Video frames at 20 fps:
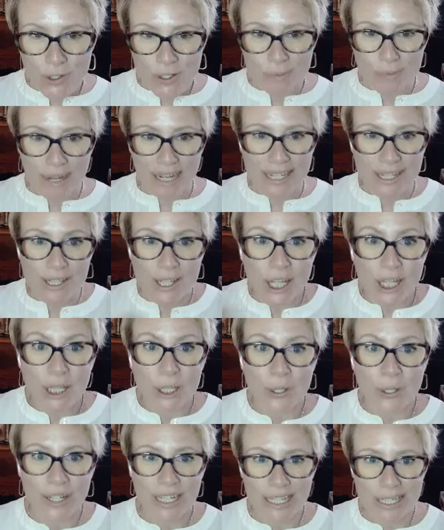space, the
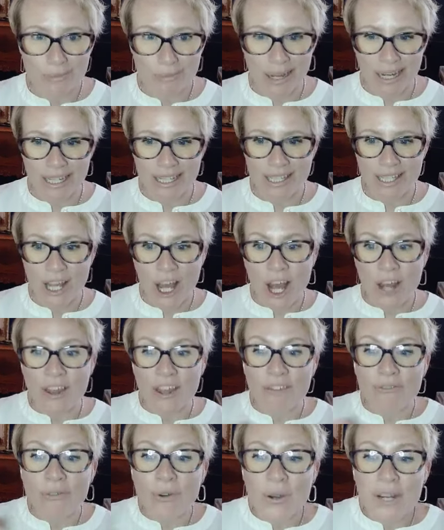learning space, the
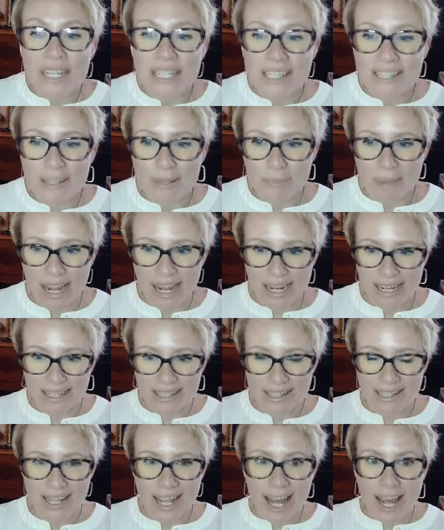voice
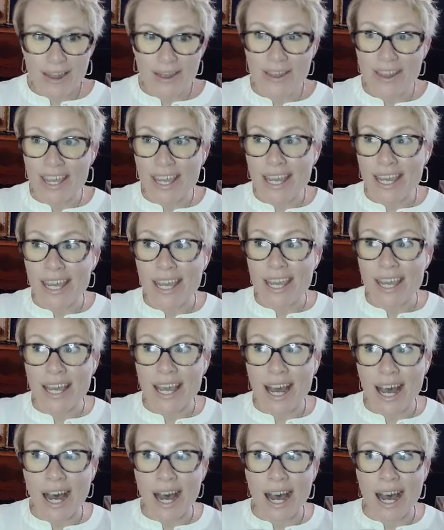space, the